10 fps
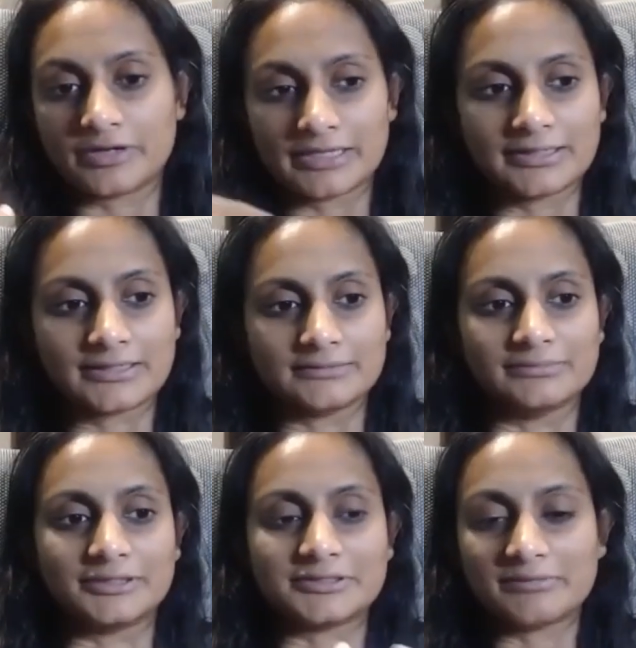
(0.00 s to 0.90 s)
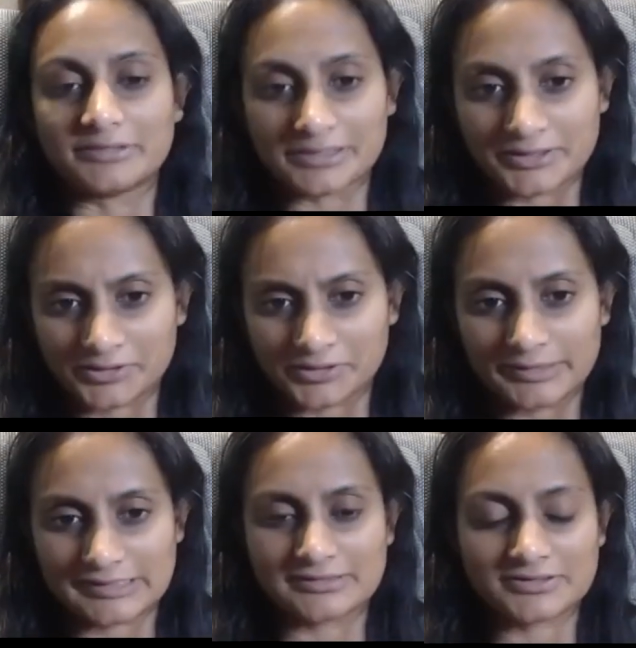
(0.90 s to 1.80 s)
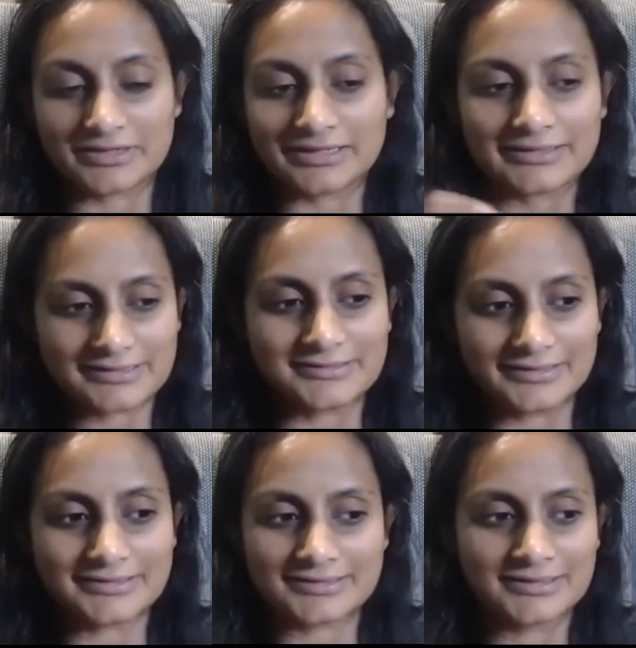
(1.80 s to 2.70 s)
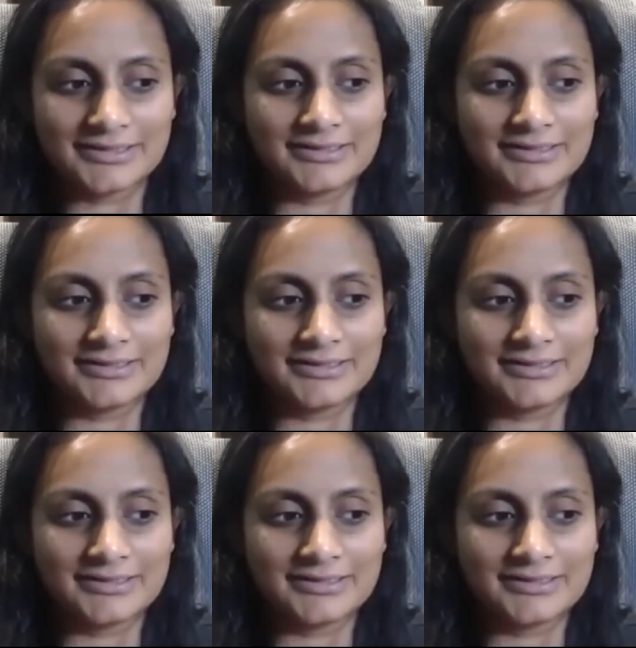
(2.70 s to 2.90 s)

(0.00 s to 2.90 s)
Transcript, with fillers: create like a multi-billion dollar business, right? Like it's not, it's